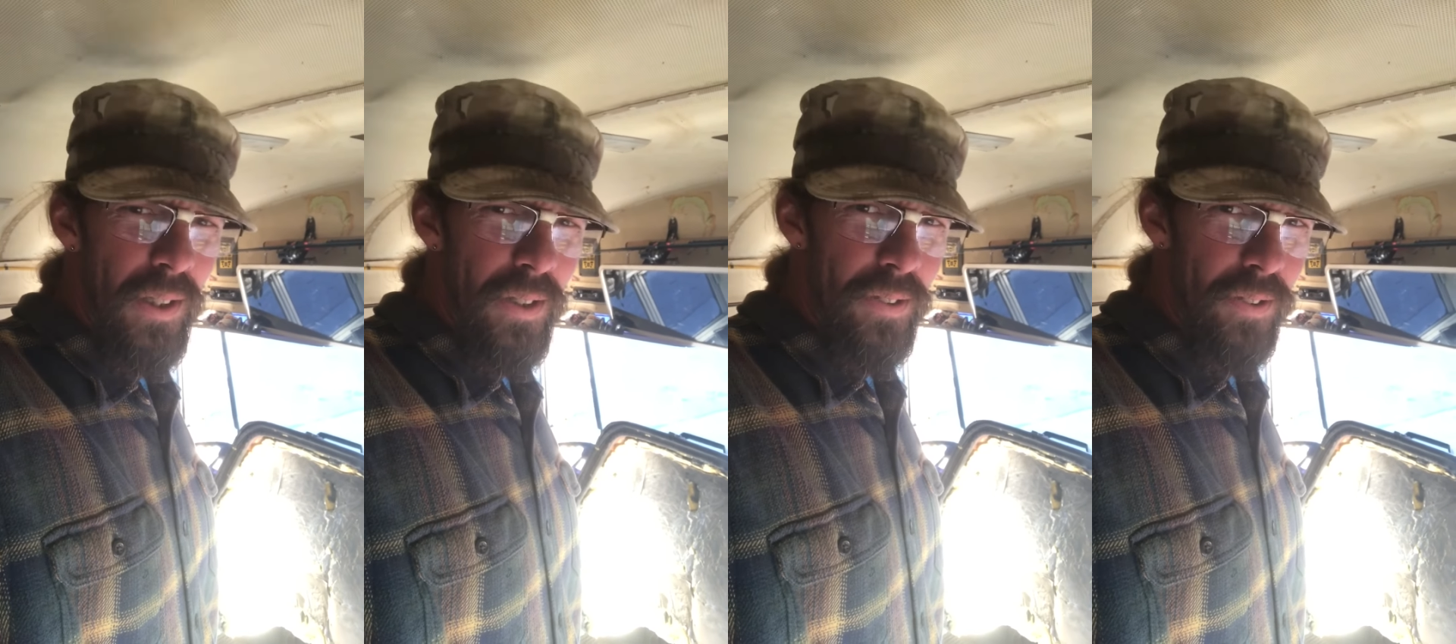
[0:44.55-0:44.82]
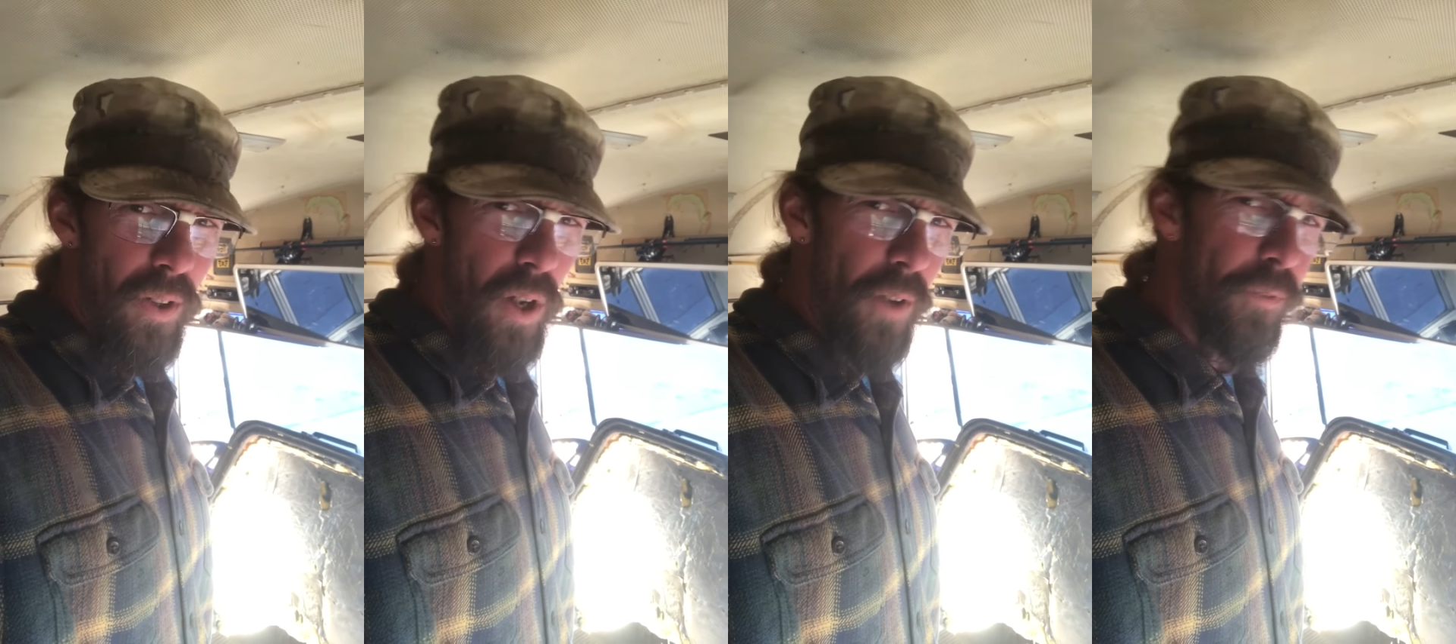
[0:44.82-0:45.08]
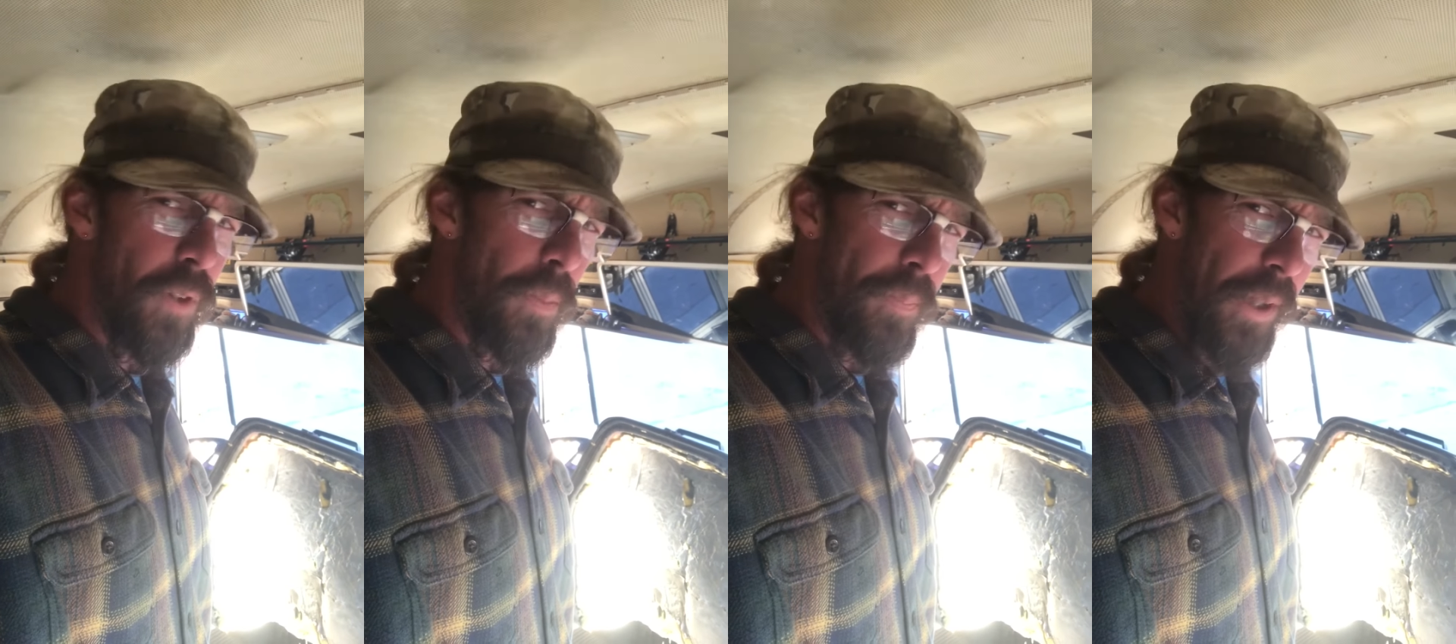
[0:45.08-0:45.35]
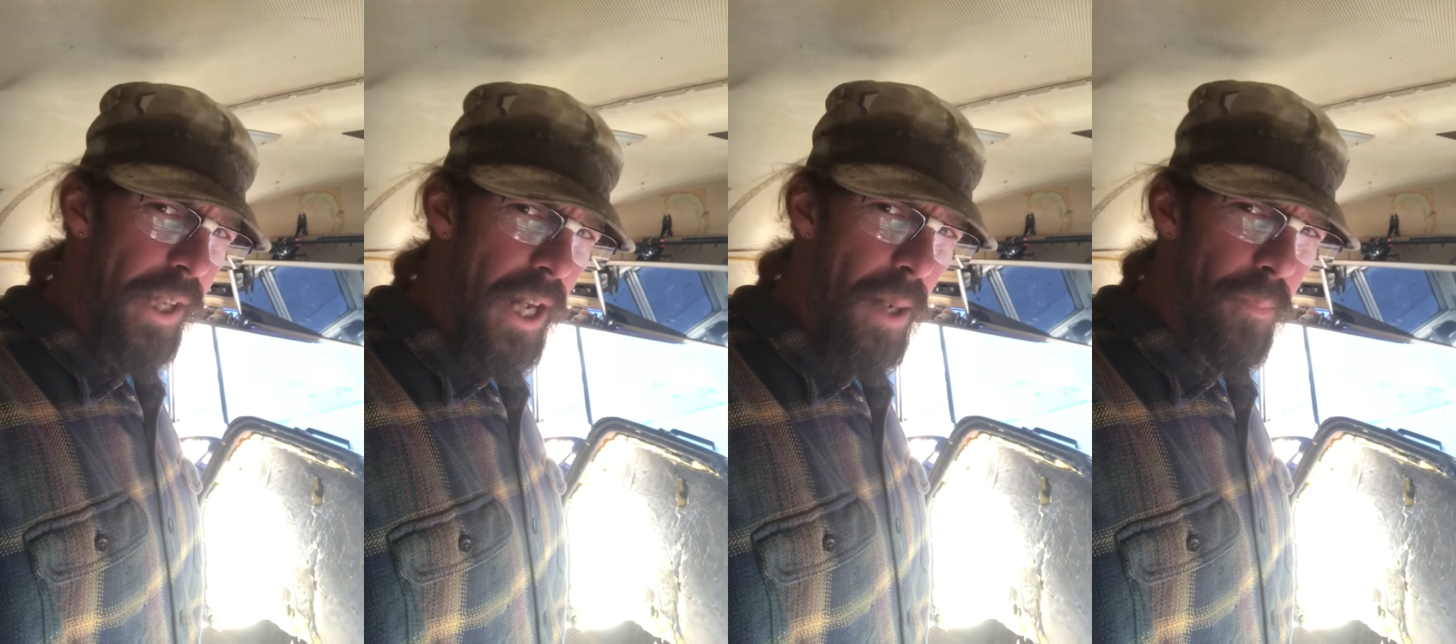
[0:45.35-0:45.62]
So I'll flip
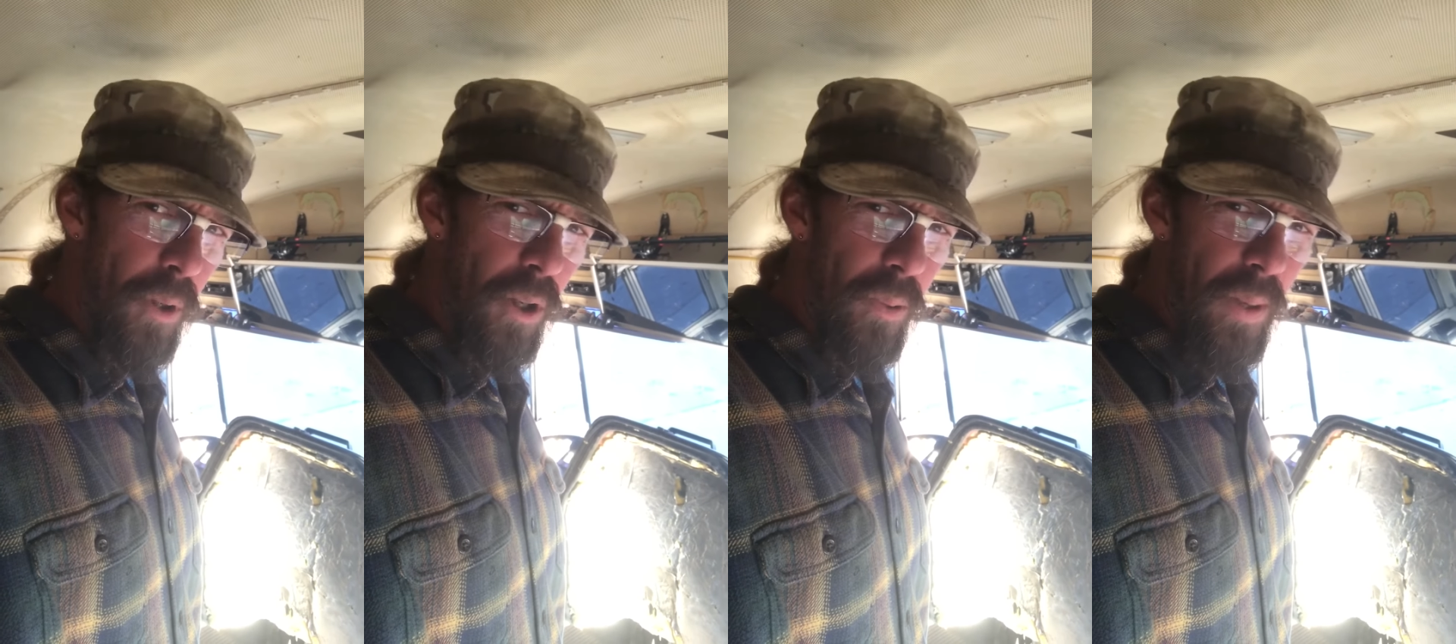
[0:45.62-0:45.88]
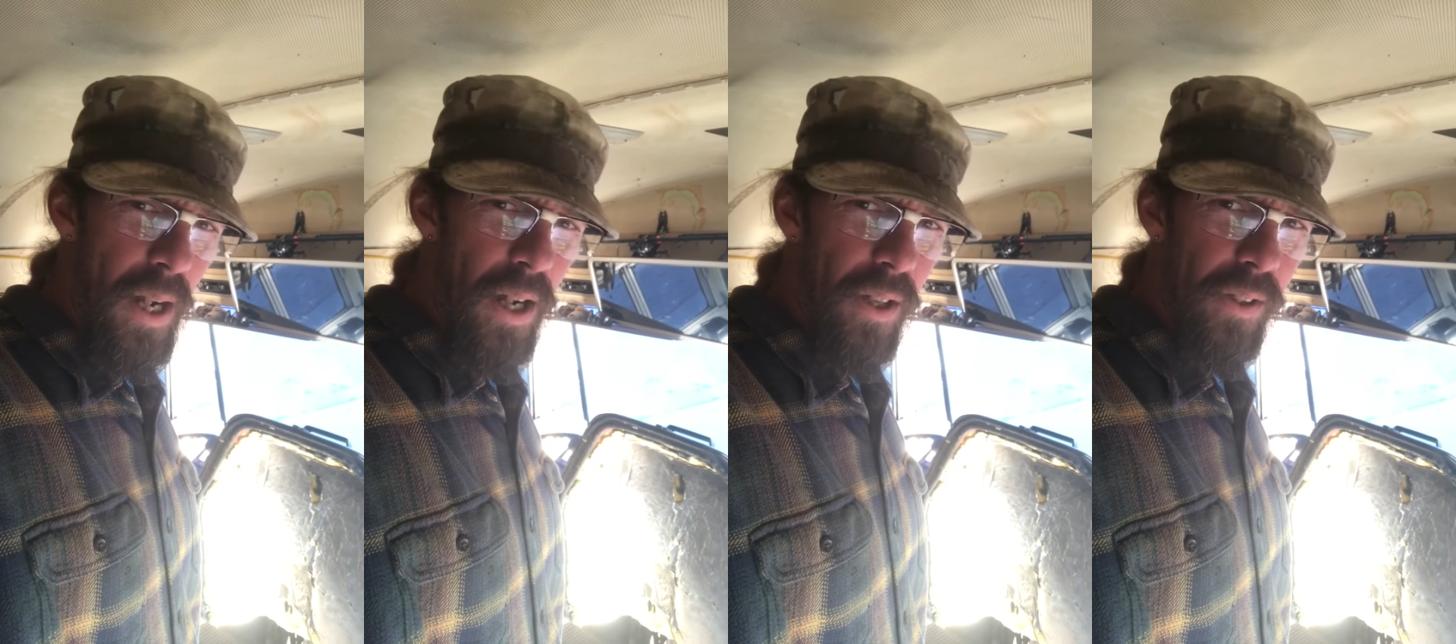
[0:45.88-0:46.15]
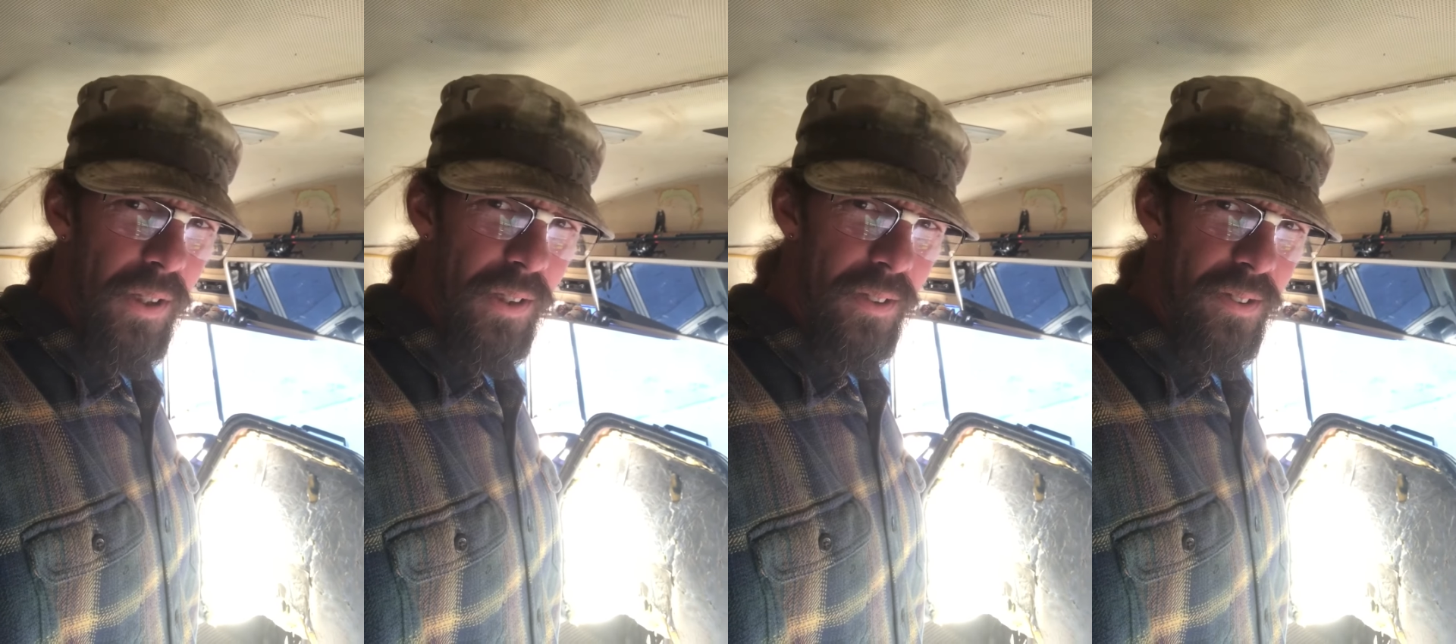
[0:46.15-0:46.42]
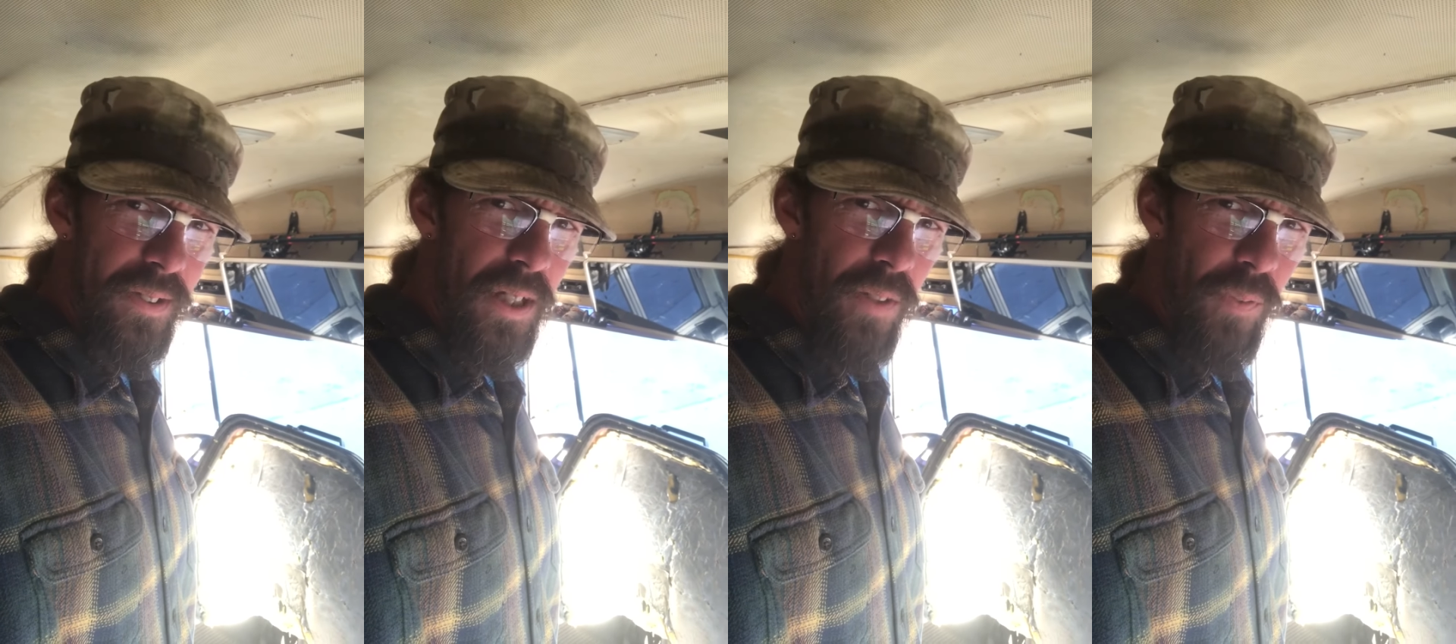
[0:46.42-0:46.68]
the camera around
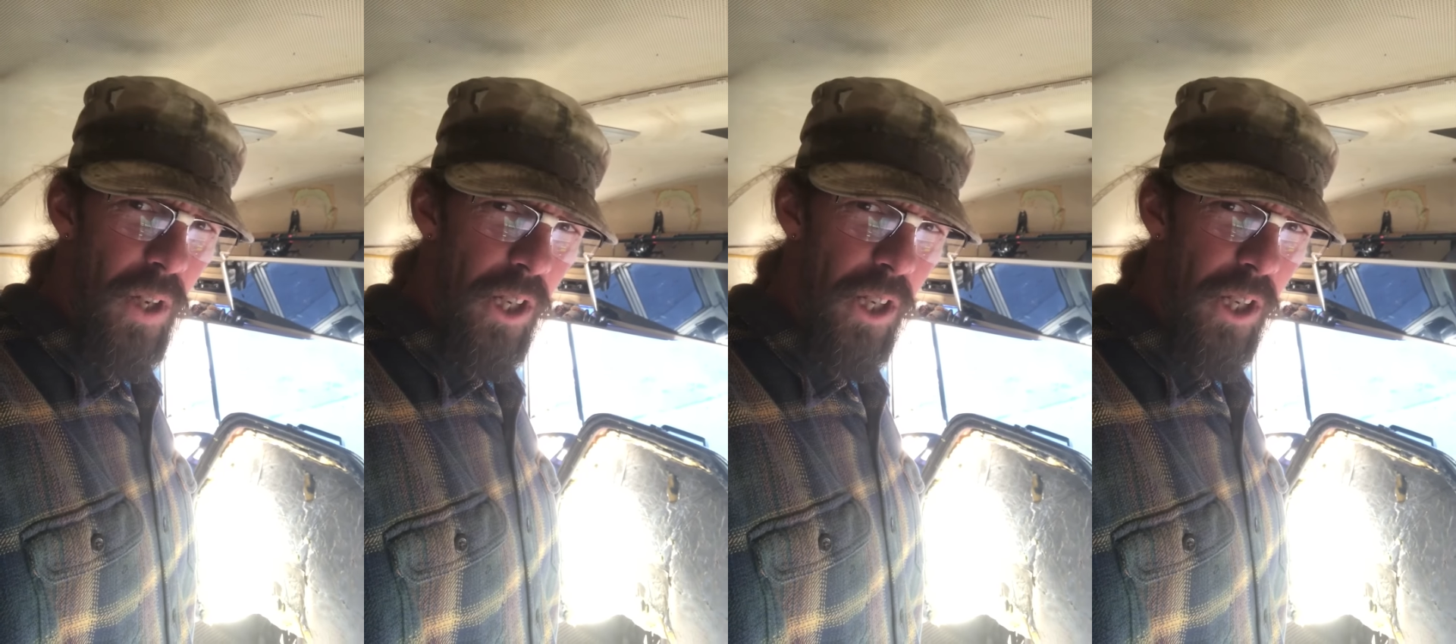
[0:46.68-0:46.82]
and see if